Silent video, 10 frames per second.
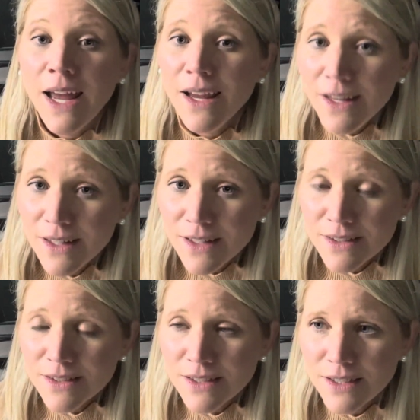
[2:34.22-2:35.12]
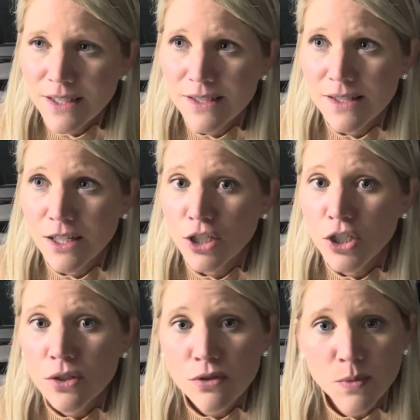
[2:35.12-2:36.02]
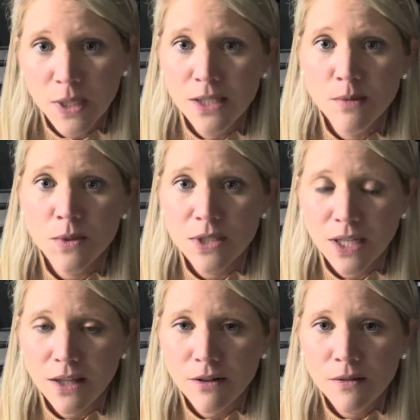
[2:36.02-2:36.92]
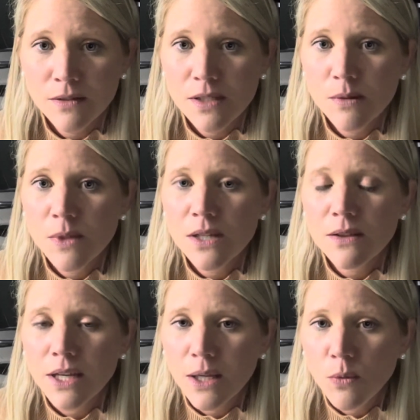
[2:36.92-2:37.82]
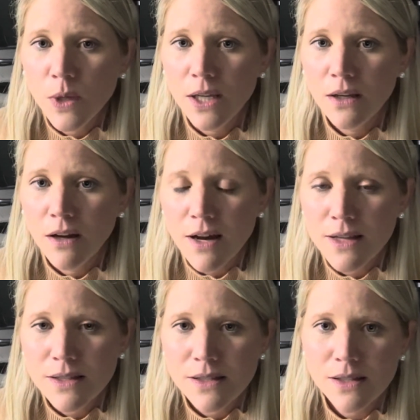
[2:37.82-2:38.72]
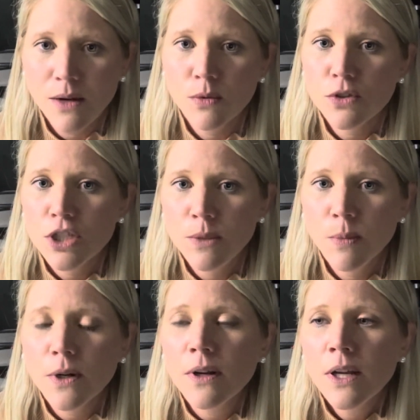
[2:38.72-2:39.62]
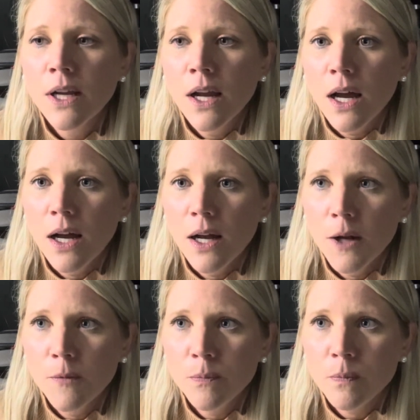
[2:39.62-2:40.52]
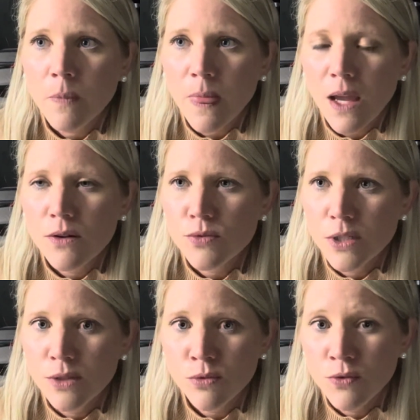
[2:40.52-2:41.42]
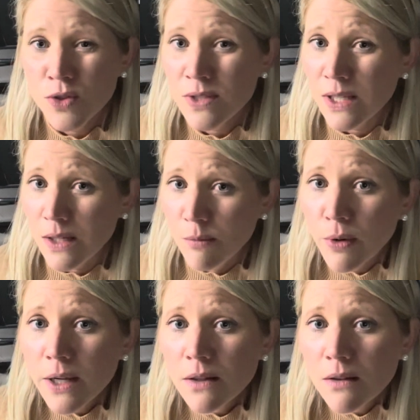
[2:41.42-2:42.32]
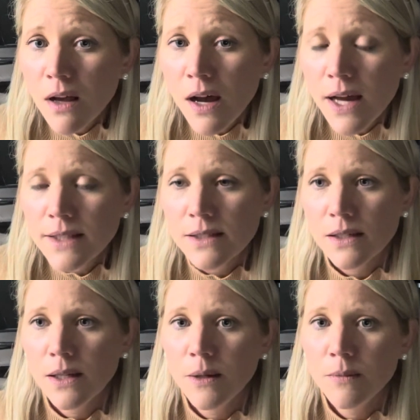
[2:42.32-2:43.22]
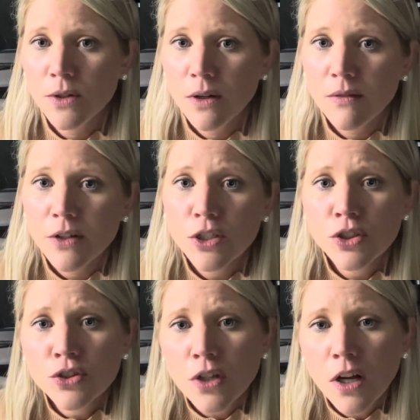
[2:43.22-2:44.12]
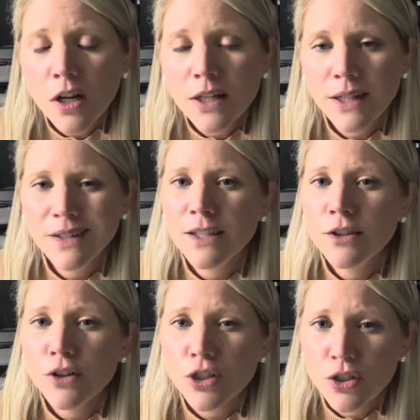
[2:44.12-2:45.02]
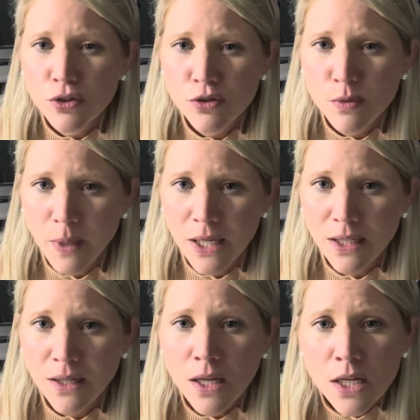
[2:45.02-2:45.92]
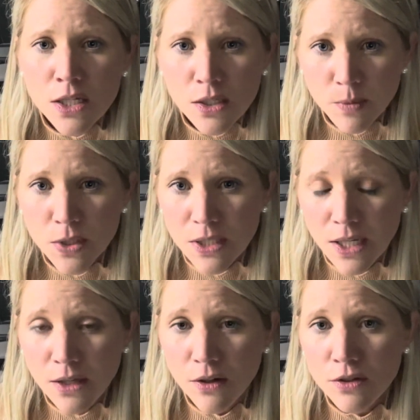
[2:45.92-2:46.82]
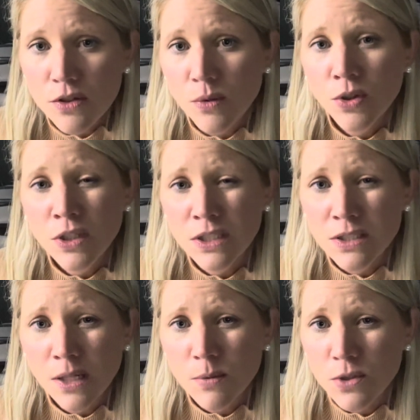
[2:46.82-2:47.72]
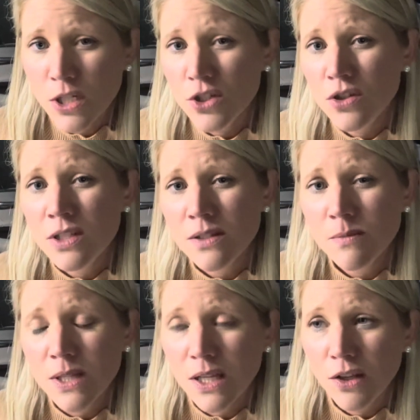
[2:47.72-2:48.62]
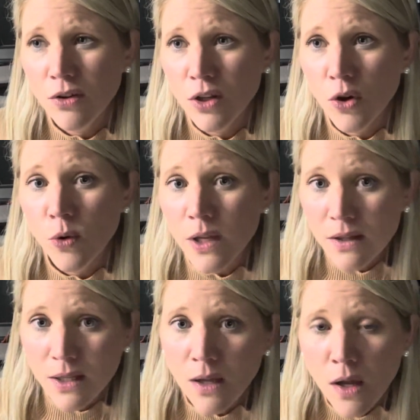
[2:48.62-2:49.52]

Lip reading: and it's not a huge pain to put together. Some of the lightweight cots that were cheaper, I was reading reviews that they break a lot, they're not very strong, and then they're a huge pain to put together. And so when you need a diaper change, you need something that you can quickly